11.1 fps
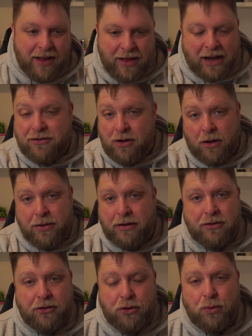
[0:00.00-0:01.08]
that's nothing
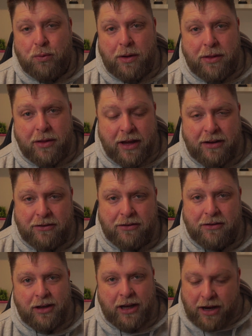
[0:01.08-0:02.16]
to do with
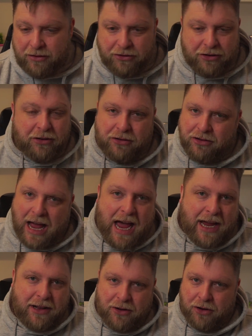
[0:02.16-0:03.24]
this. You can still
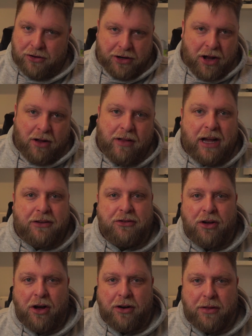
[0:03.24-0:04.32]
sideload and all that
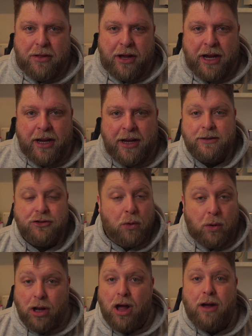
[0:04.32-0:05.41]
sort of thing.
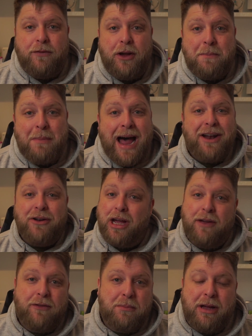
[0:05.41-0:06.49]
So a lot of you might not
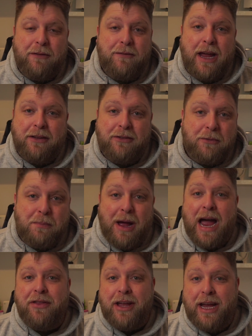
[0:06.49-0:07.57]
even be affected
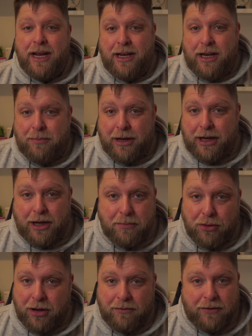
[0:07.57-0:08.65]
by the ADB
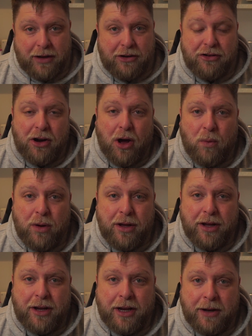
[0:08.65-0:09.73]
debugging feature not
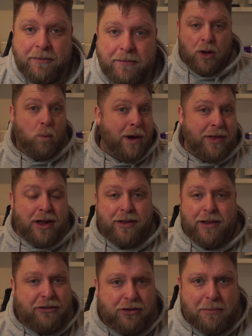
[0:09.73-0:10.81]
working. Whether this
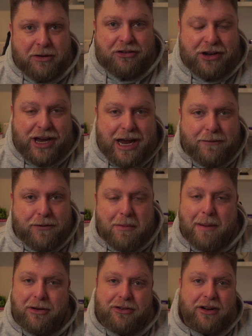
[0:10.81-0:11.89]
is a mistake from
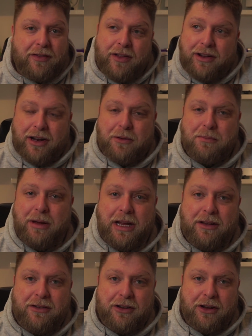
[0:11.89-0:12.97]
Amazon and they didn't mean
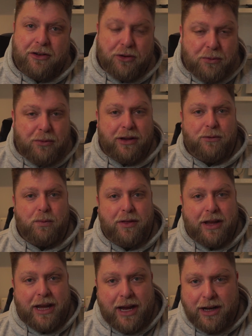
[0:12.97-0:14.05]
to do this with the
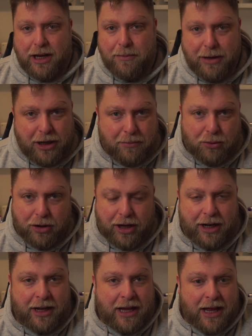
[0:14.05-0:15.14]
ADB debugging,
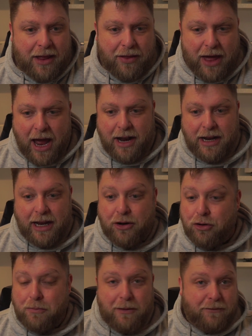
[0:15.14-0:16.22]
then it could
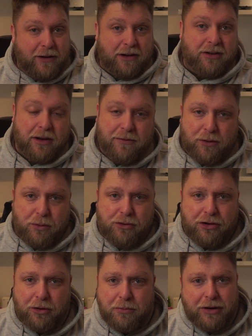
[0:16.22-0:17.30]
be fixed in a future
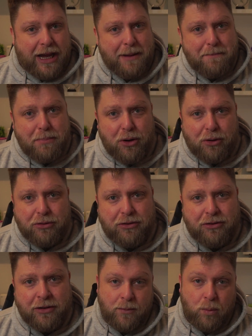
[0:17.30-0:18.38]
update, but
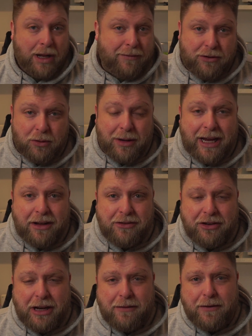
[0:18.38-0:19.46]
we'll have to wait and
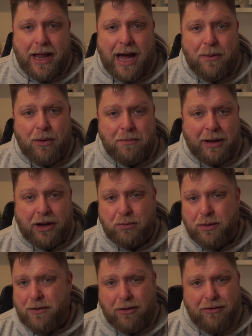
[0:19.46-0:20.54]
see for that one because we've
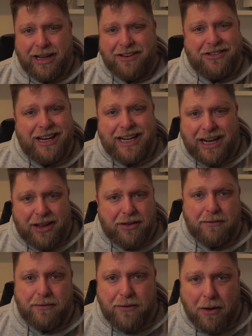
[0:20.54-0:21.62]
not really seen anything
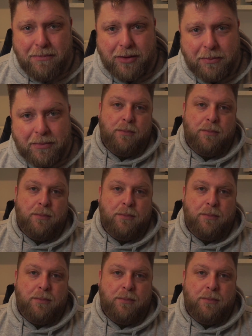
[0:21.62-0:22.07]
from them.